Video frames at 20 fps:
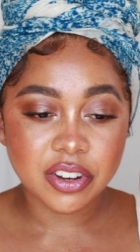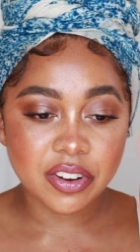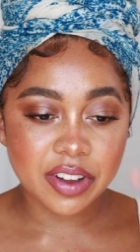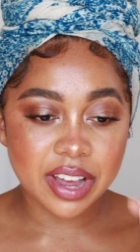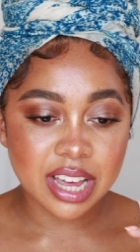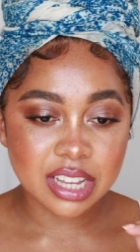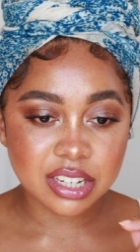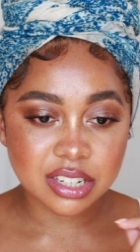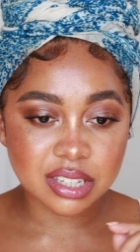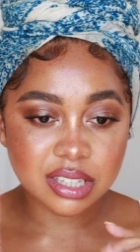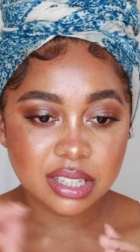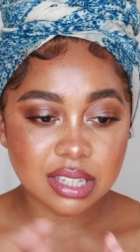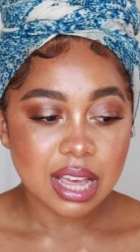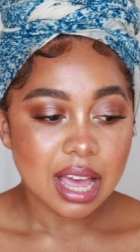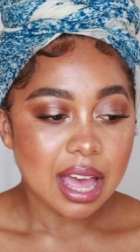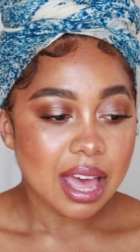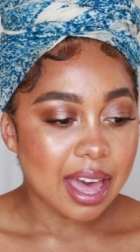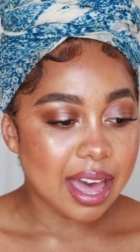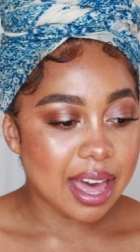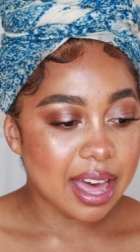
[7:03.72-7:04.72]
on your edges.
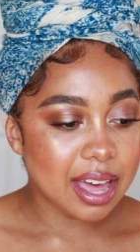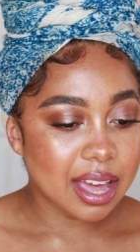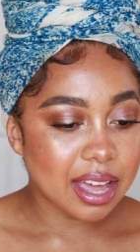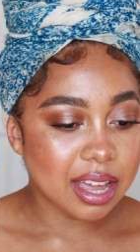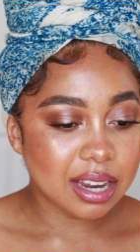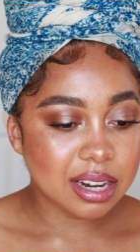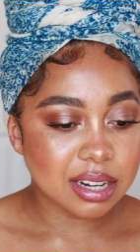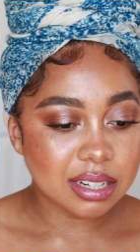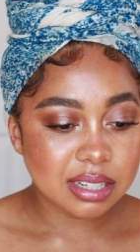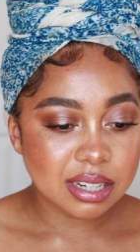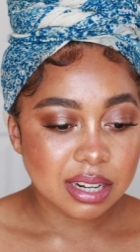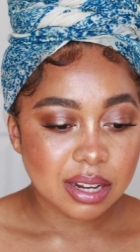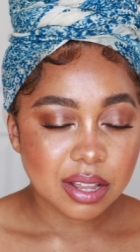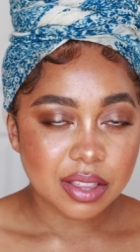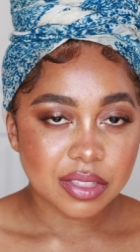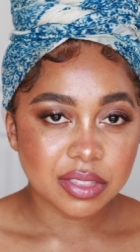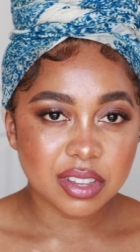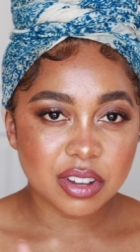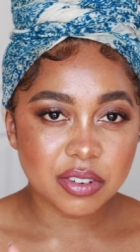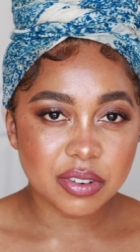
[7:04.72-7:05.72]
And
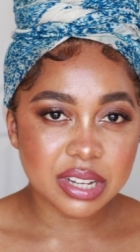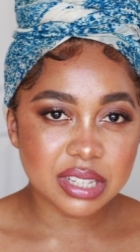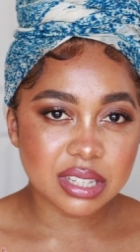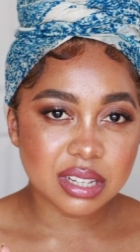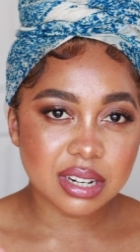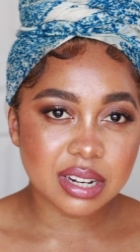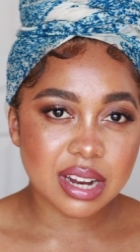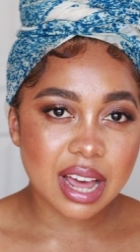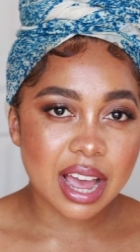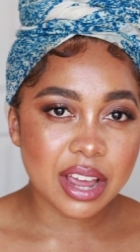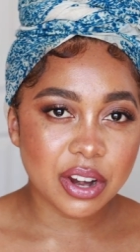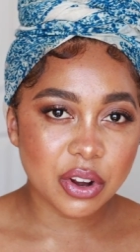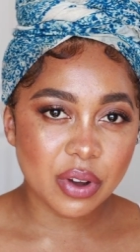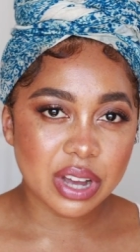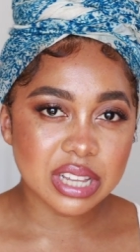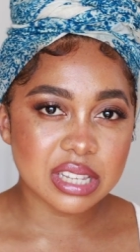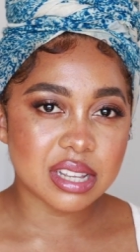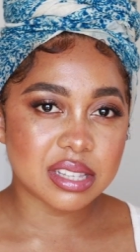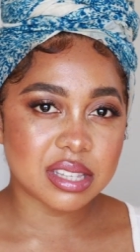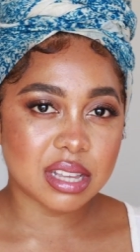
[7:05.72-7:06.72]
the reason I
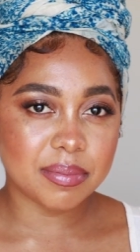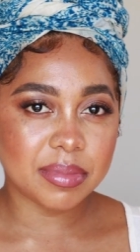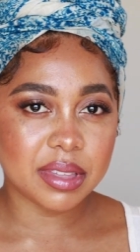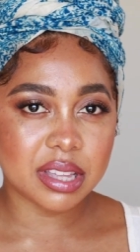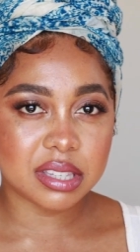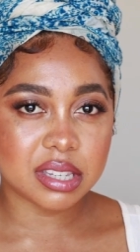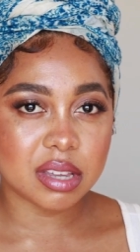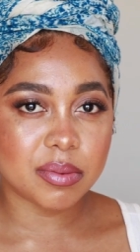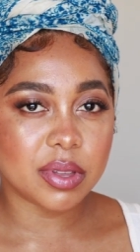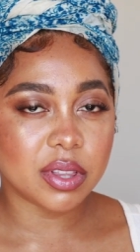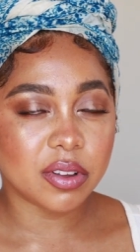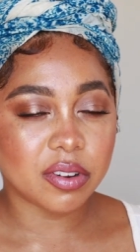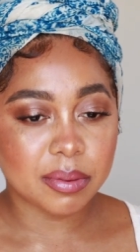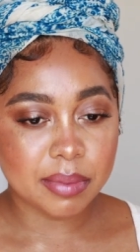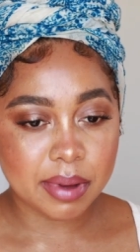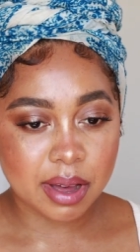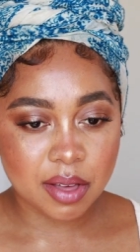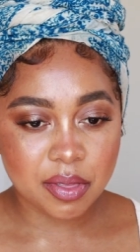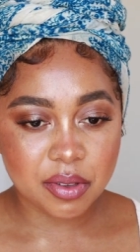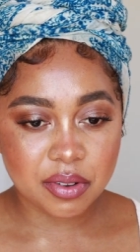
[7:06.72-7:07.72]
know I said something similar
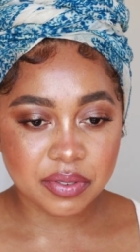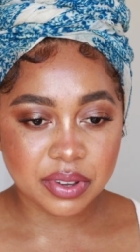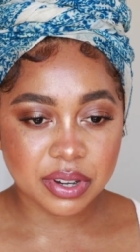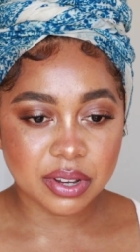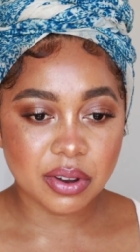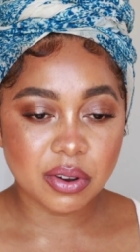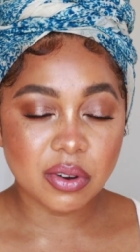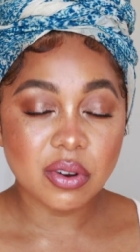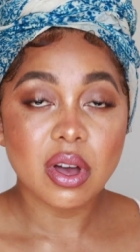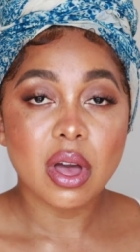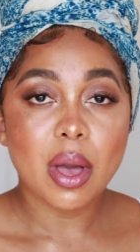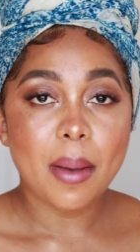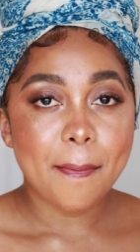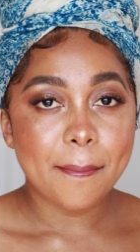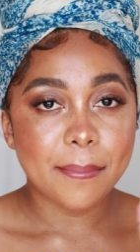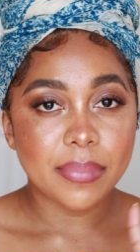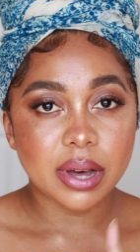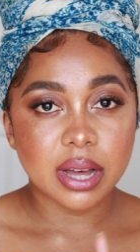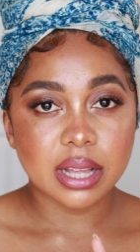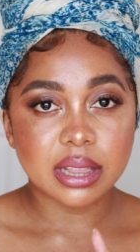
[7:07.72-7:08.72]
in my other video,
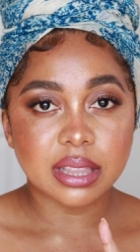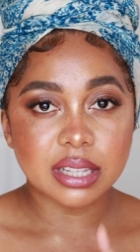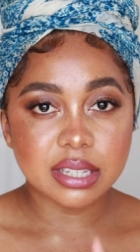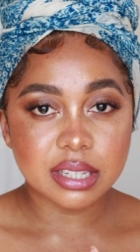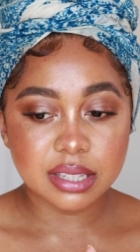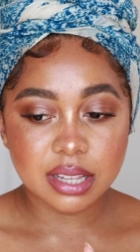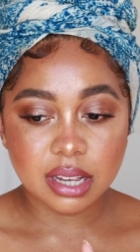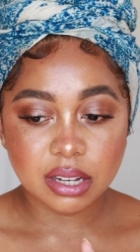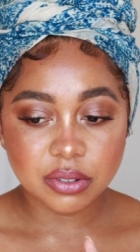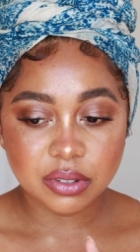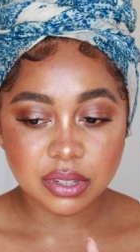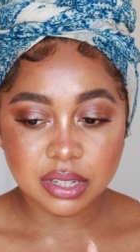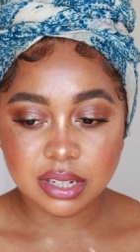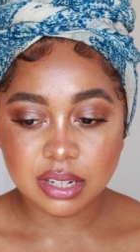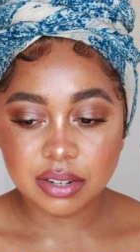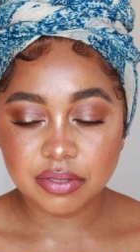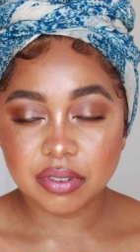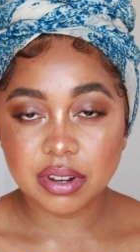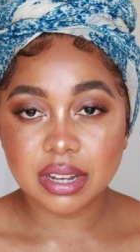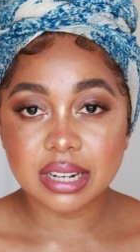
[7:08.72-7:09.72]
but this is actually
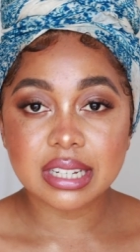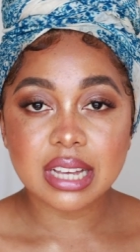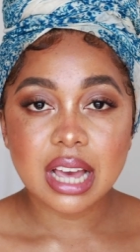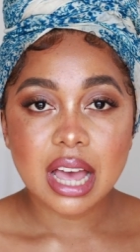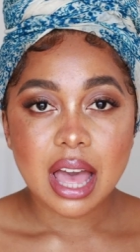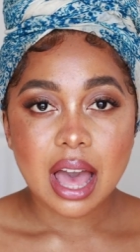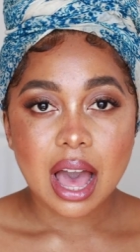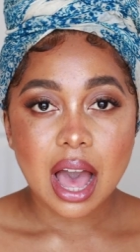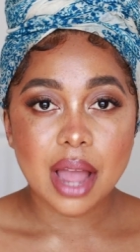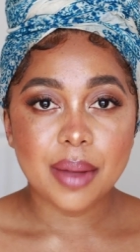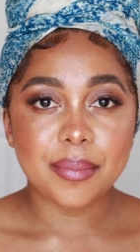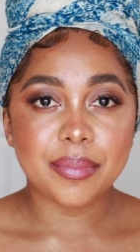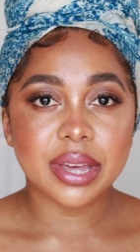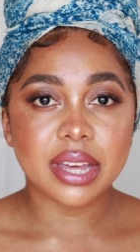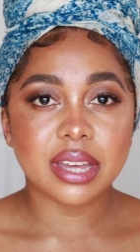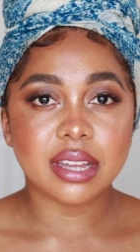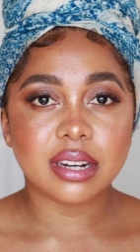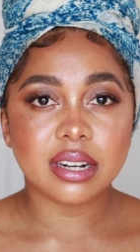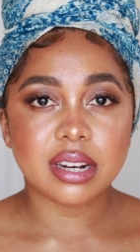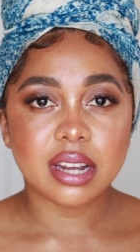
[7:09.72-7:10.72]
different. I
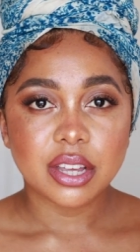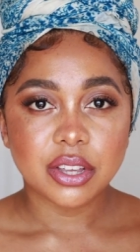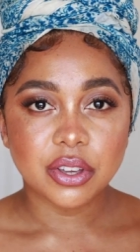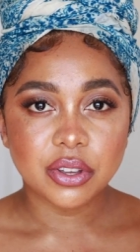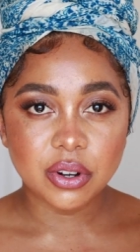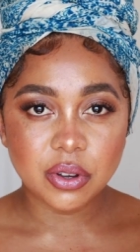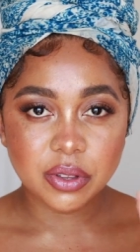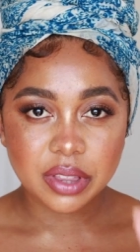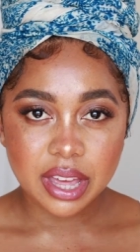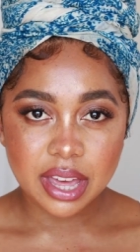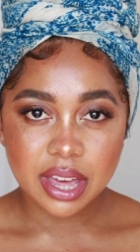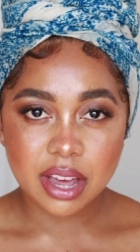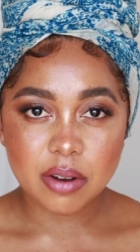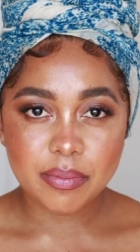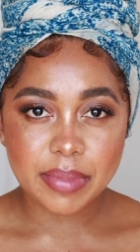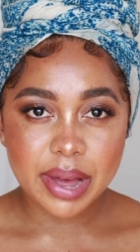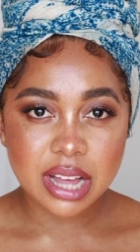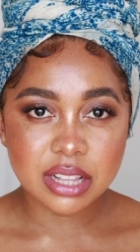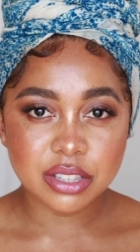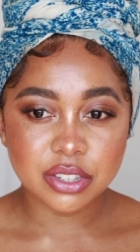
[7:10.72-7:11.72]
mean, you know the
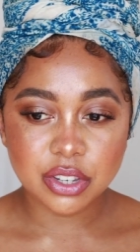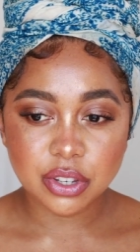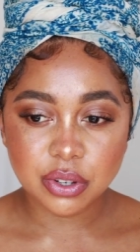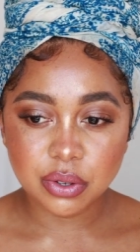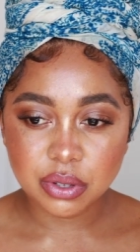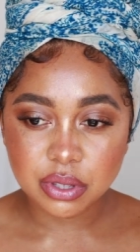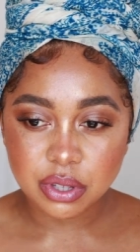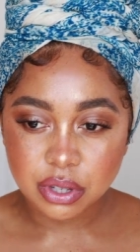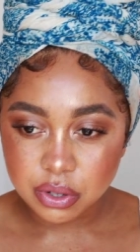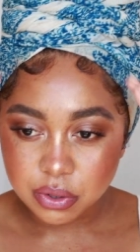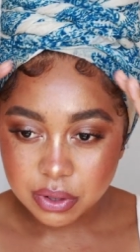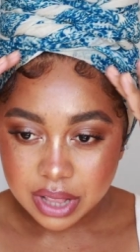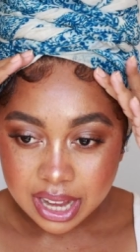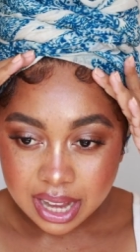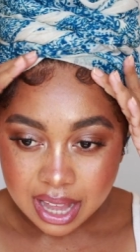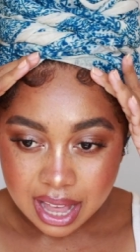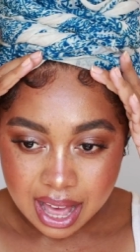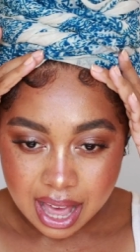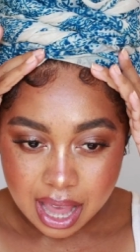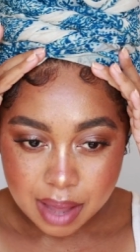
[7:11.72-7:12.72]
hair bands you use to do
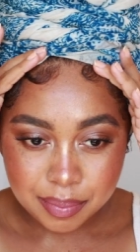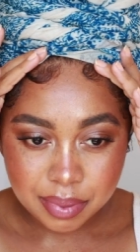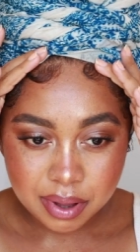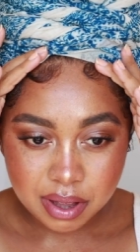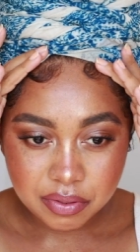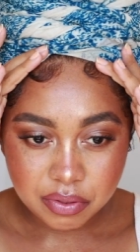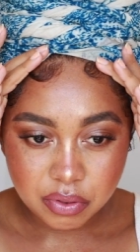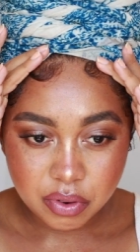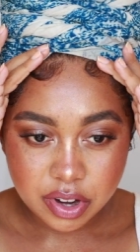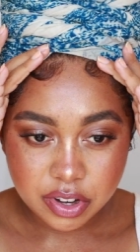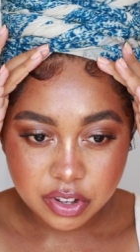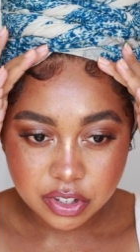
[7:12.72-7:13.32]
like a high puff